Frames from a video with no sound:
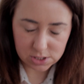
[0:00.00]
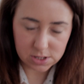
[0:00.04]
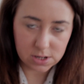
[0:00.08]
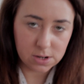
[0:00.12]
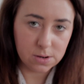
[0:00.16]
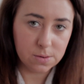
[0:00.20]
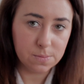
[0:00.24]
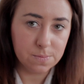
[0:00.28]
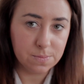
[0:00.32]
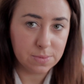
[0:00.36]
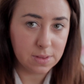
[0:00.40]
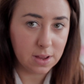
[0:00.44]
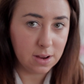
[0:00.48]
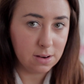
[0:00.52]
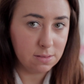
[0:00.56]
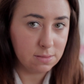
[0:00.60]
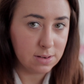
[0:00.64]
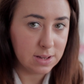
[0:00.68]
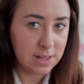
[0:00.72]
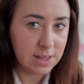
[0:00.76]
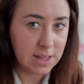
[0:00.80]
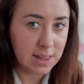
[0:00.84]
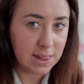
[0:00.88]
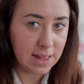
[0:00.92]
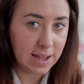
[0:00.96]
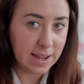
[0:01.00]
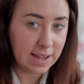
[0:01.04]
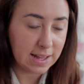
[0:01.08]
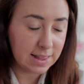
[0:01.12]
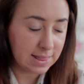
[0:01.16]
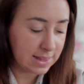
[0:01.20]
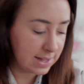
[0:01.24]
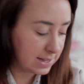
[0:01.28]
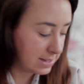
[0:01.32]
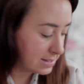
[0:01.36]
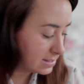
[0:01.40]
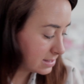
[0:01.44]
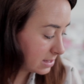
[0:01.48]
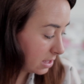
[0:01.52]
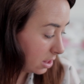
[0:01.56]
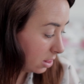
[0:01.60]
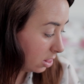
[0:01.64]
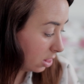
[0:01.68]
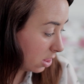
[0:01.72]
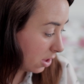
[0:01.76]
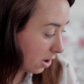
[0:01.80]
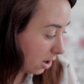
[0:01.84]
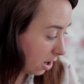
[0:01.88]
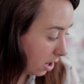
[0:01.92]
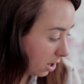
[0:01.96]
So I really like this a
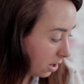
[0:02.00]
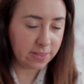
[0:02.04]
lot.